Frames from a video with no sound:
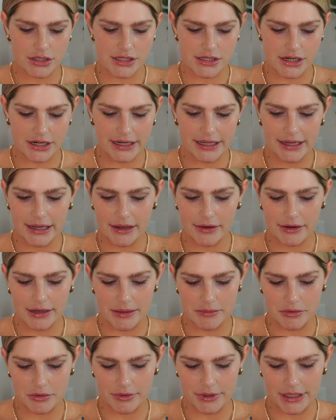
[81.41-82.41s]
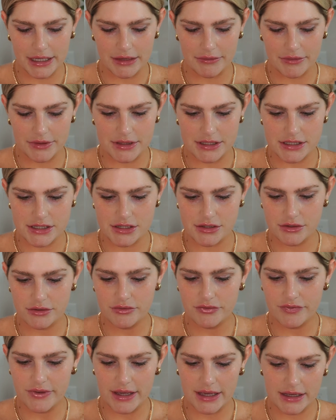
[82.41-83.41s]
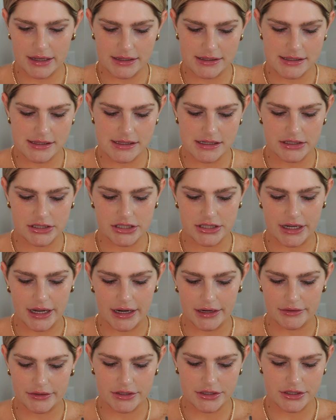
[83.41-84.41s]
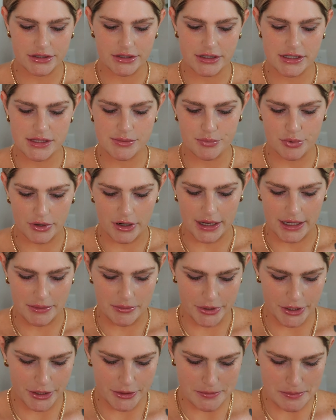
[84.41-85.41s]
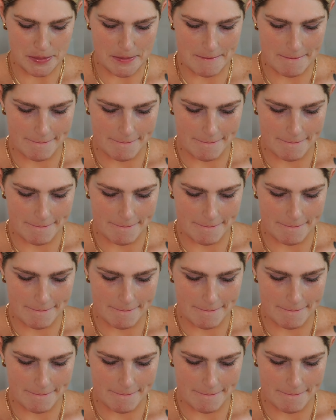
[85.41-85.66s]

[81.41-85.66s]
starting out, I'm going in with the Too Faced Shadow Insurance Primer.